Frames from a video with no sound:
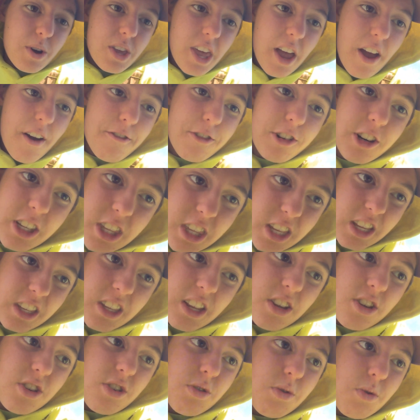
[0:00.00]
everything
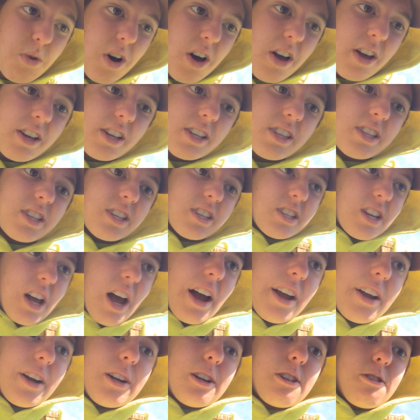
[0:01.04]
that you
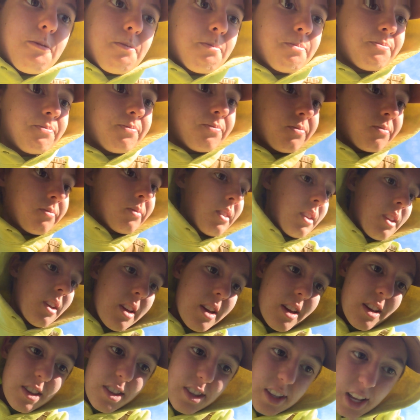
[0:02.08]
desire.
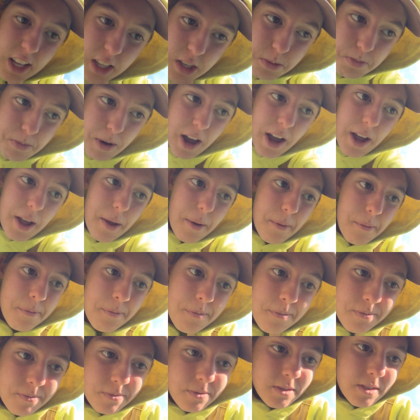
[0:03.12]
That's my
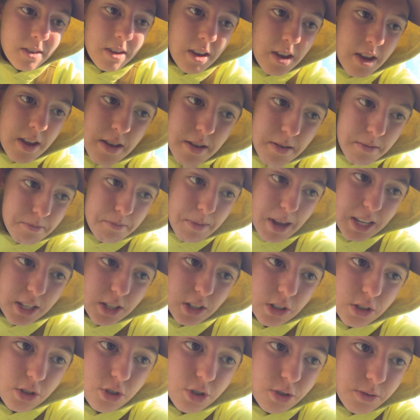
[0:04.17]

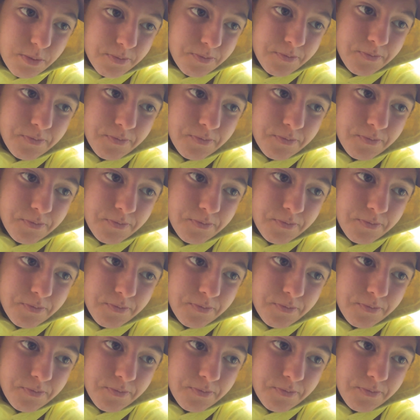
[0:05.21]
message.